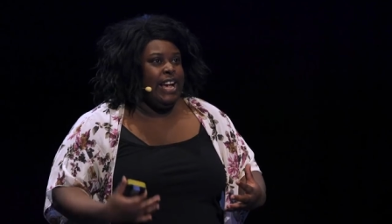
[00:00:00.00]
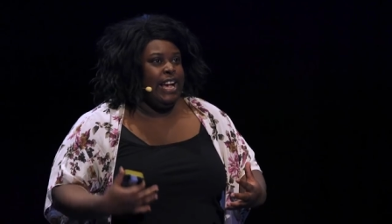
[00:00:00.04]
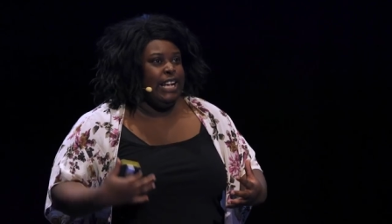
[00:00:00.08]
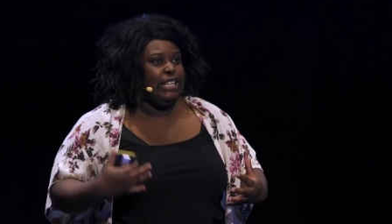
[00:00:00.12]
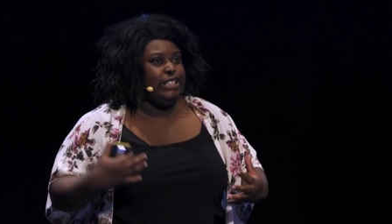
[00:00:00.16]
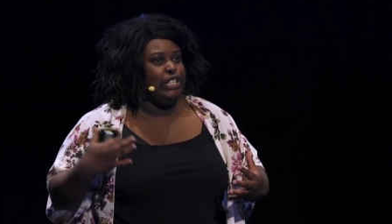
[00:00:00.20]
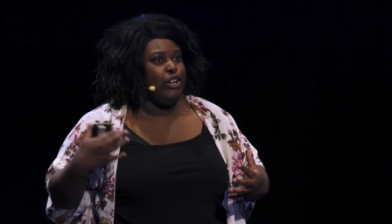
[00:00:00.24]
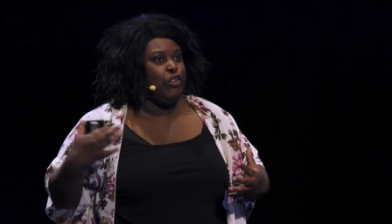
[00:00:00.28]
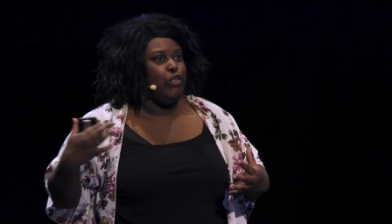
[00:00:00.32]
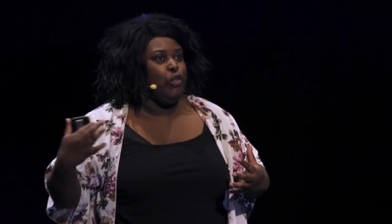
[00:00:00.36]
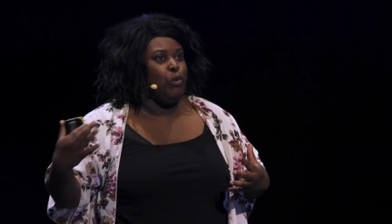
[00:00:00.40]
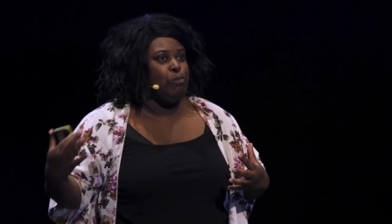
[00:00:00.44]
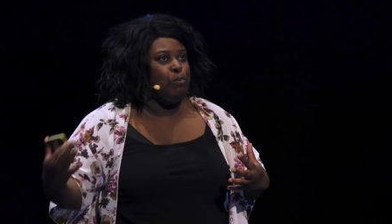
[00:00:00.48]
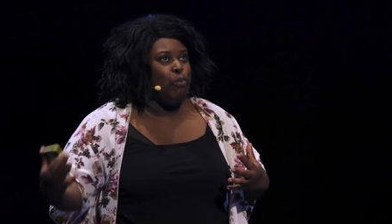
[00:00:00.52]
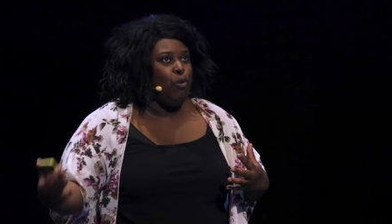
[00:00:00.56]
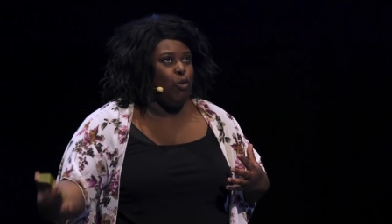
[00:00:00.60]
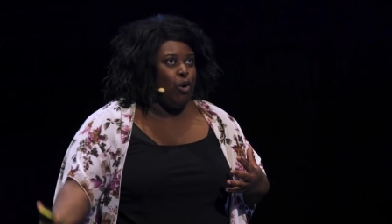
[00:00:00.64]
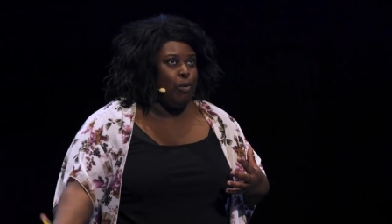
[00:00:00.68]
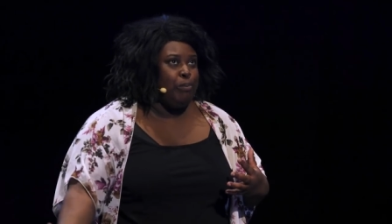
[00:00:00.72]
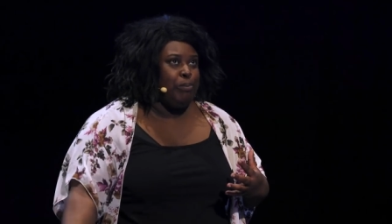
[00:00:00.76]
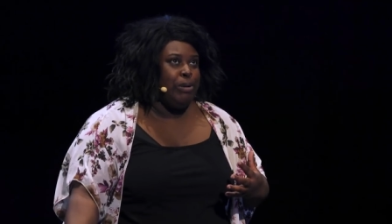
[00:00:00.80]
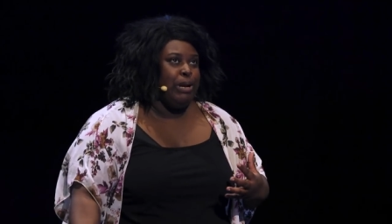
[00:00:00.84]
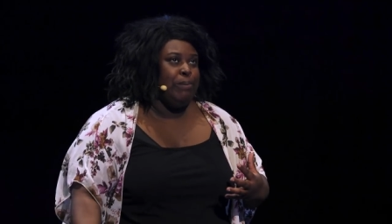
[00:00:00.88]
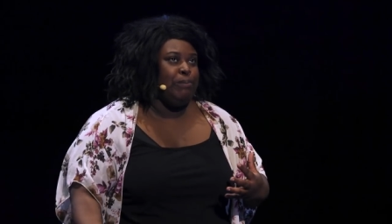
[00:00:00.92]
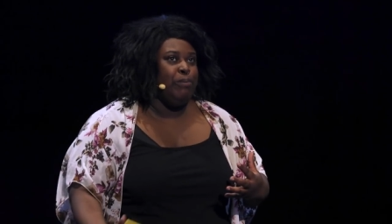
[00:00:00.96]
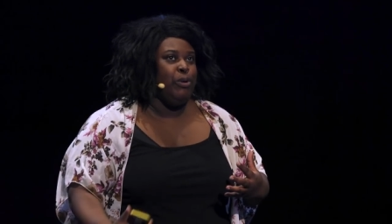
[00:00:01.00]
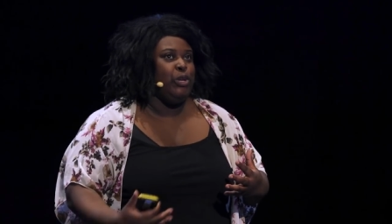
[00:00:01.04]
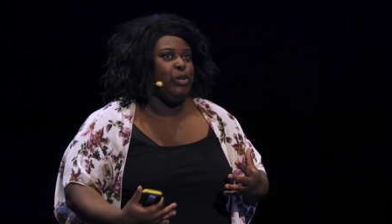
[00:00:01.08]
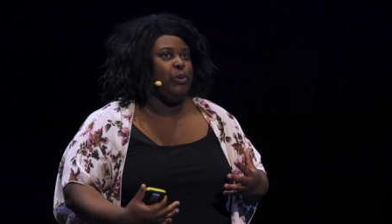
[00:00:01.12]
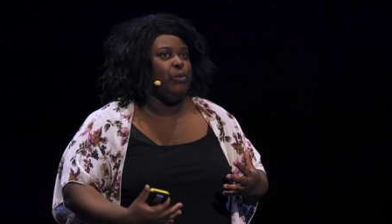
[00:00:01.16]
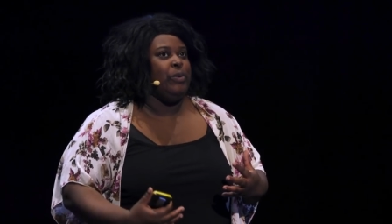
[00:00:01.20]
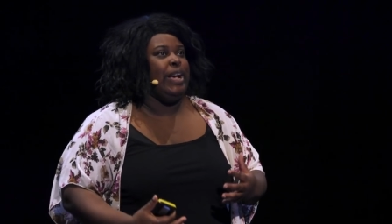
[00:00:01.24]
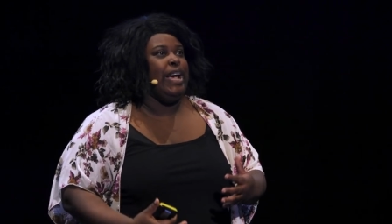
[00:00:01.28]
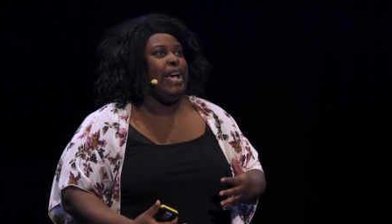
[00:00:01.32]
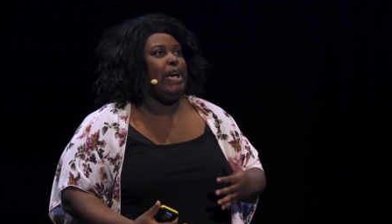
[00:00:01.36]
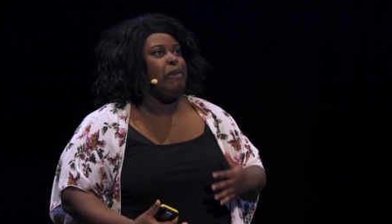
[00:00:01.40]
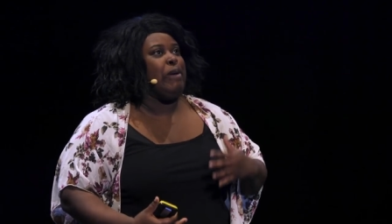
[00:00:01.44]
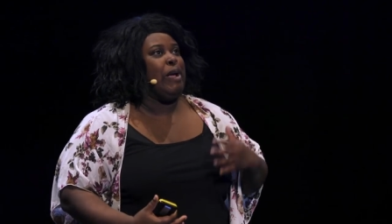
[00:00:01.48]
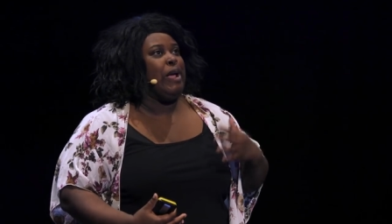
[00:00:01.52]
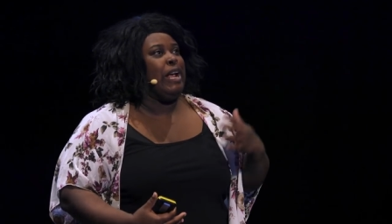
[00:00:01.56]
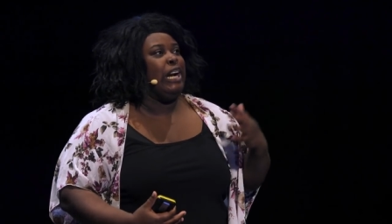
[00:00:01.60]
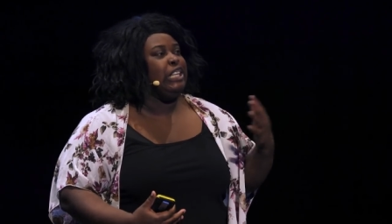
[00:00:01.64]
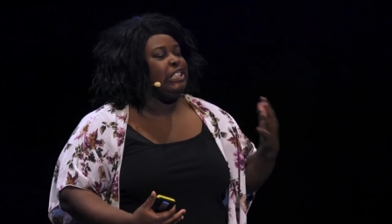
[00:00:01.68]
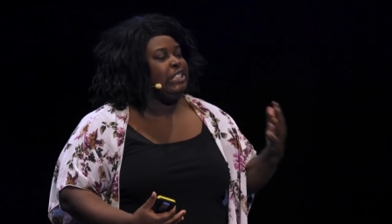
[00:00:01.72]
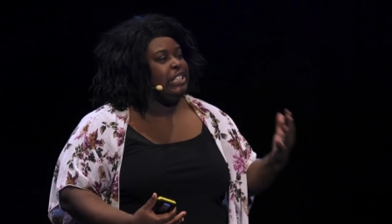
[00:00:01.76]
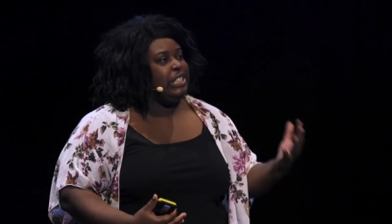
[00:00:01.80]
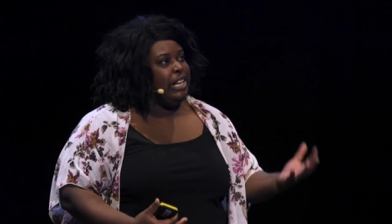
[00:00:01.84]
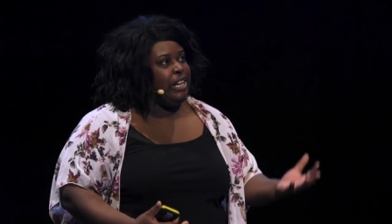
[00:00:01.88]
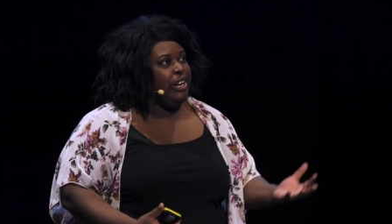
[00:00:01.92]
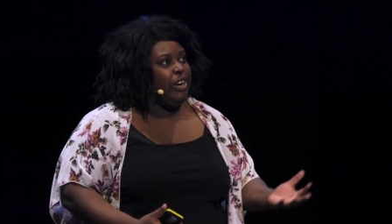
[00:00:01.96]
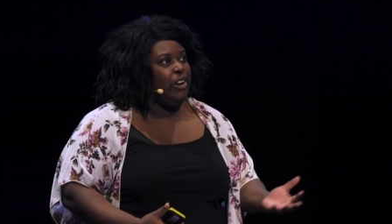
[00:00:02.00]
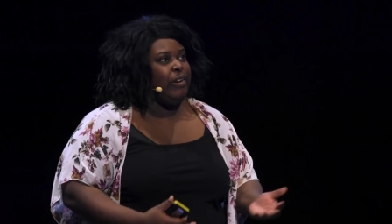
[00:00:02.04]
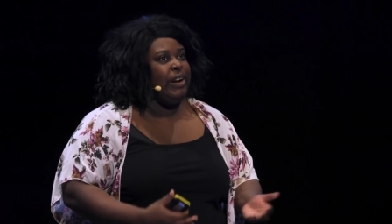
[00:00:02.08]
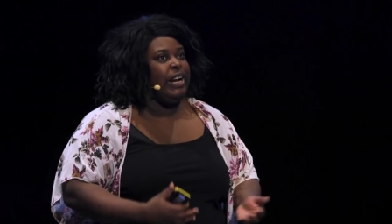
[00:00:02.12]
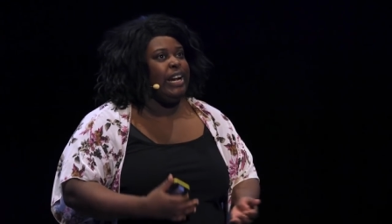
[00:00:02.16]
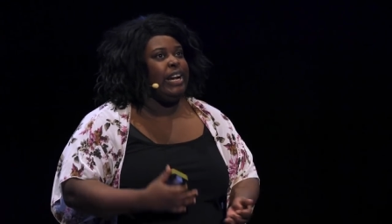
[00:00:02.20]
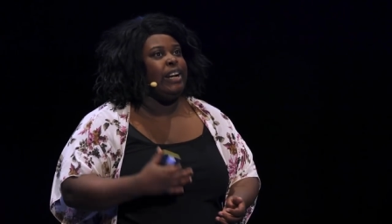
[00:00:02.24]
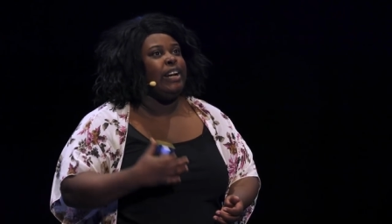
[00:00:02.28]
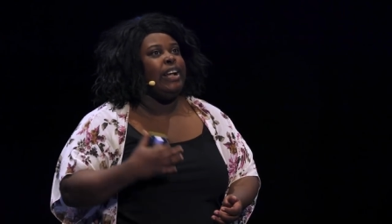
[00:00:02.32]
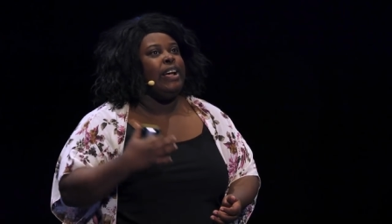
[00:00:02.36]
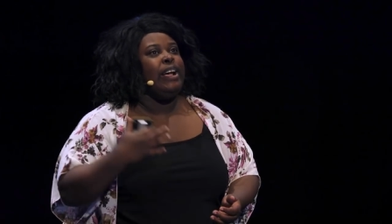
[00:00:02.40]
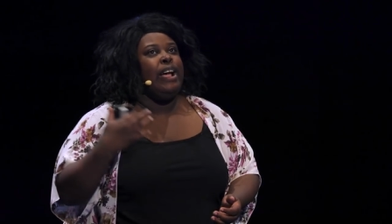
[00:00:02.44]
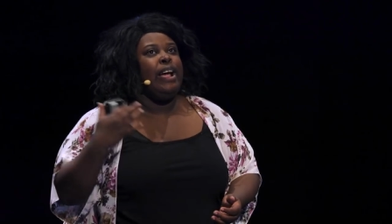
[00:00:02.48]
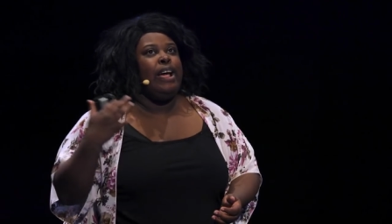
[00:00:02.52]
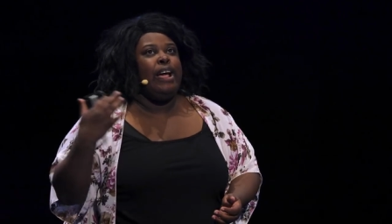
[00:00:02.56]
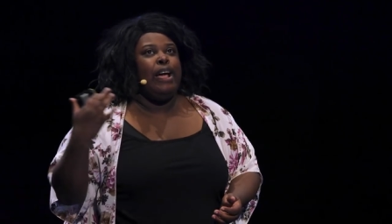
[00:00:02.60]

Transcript: And so the more people you get engineering,